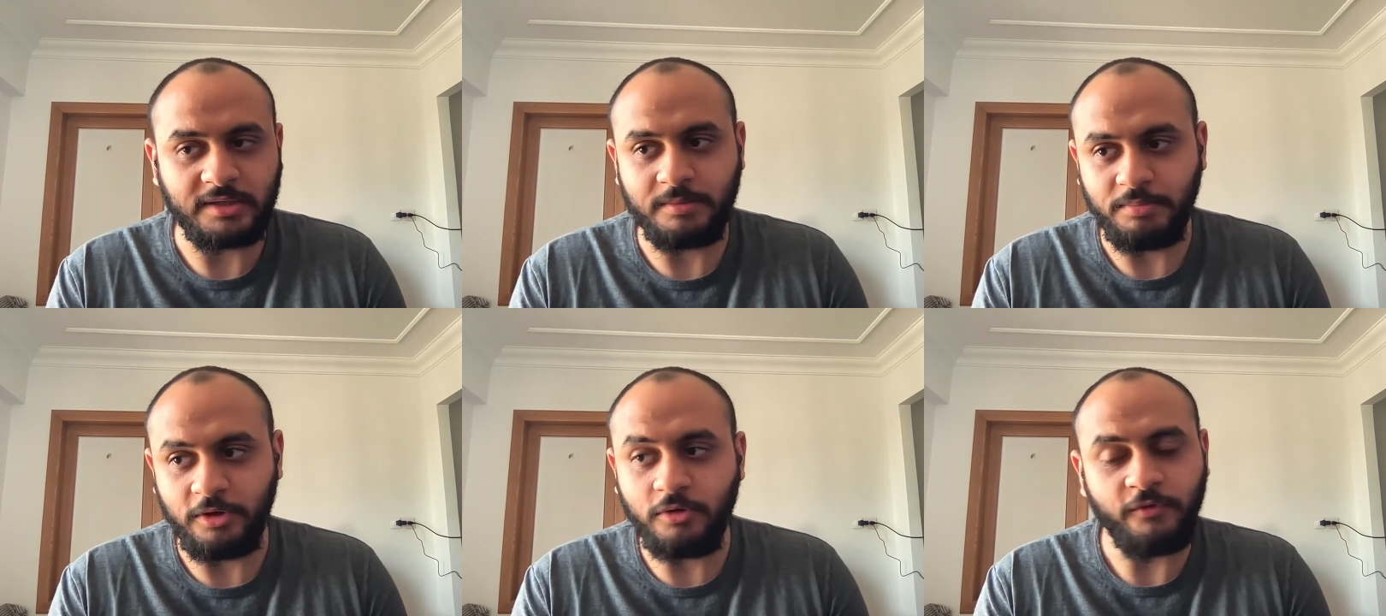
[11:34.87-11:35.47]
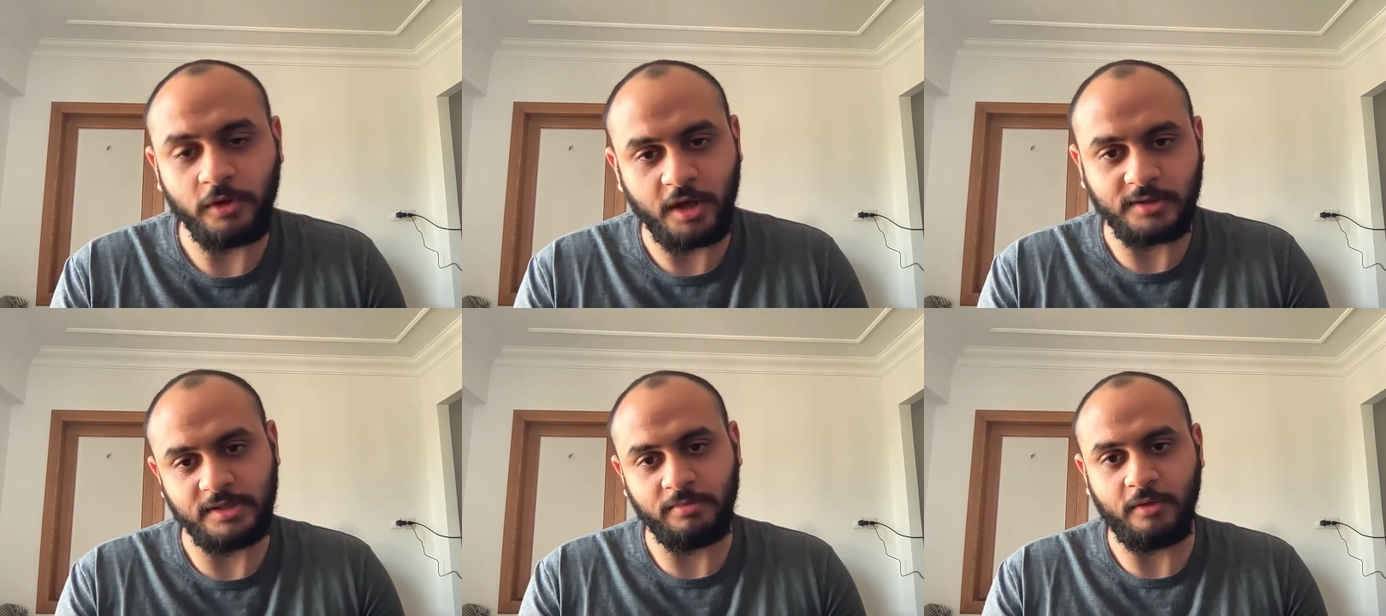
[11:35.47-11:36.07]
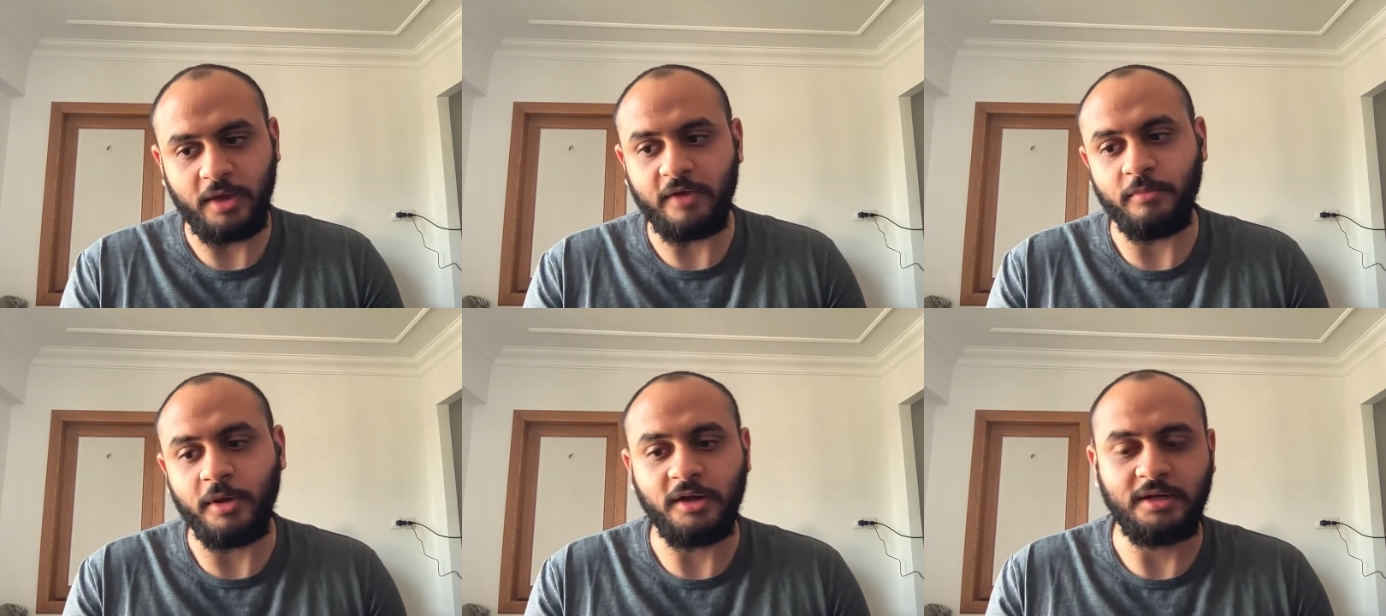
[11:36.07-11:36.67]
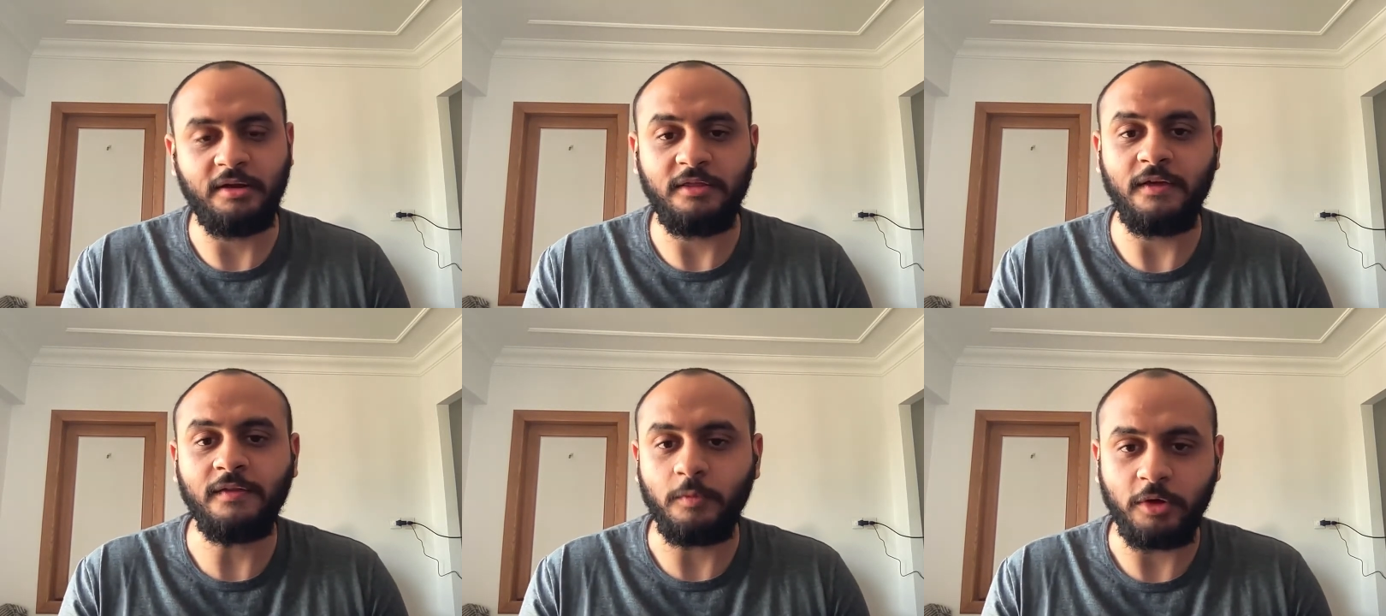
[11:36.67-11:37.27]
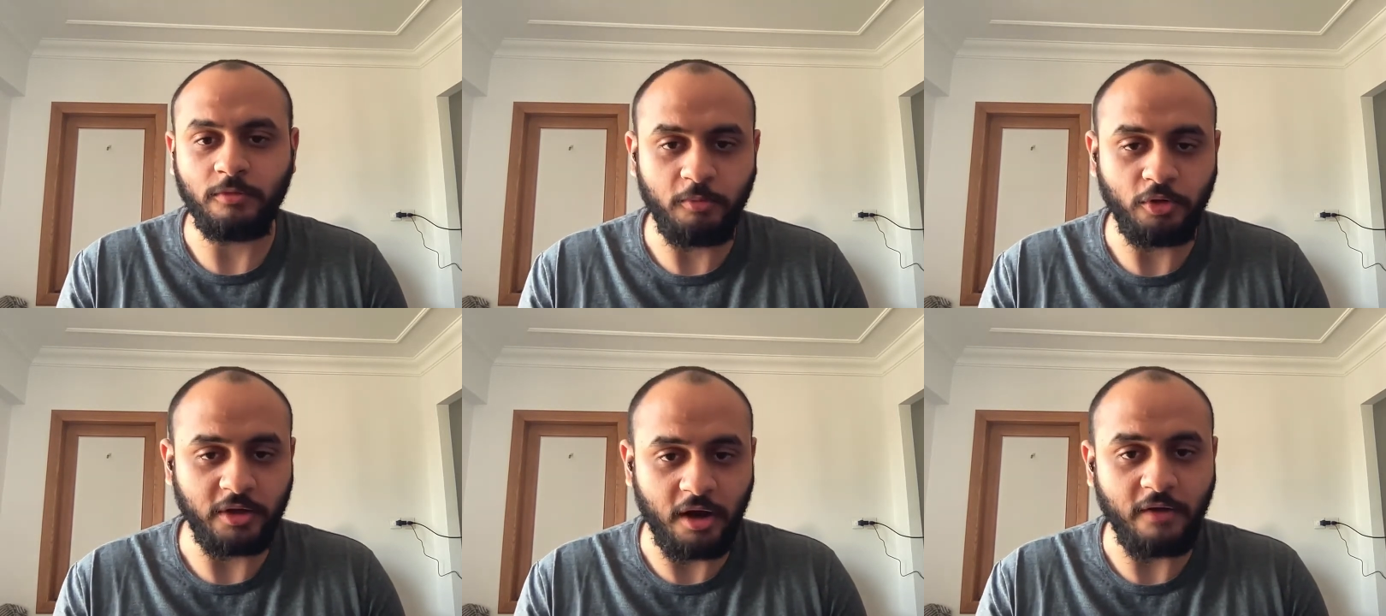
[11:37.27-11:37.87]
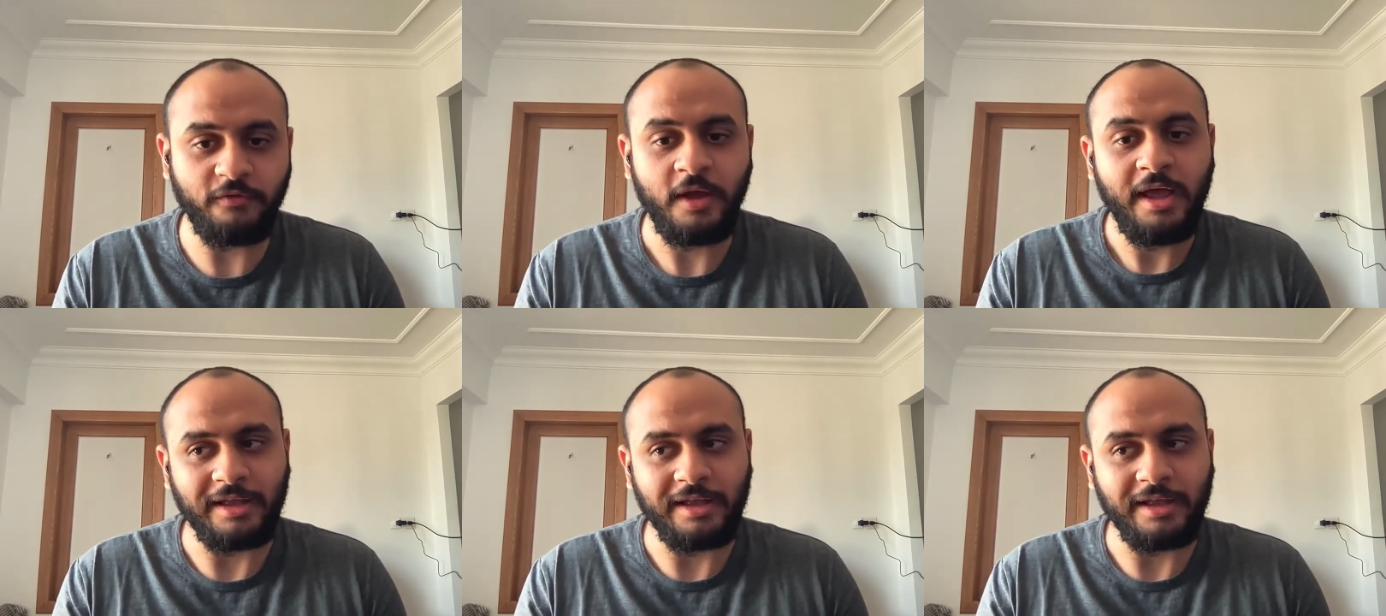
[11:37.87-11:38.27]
It's a beautiful concept that we have in mind, and I think that we could pull it off,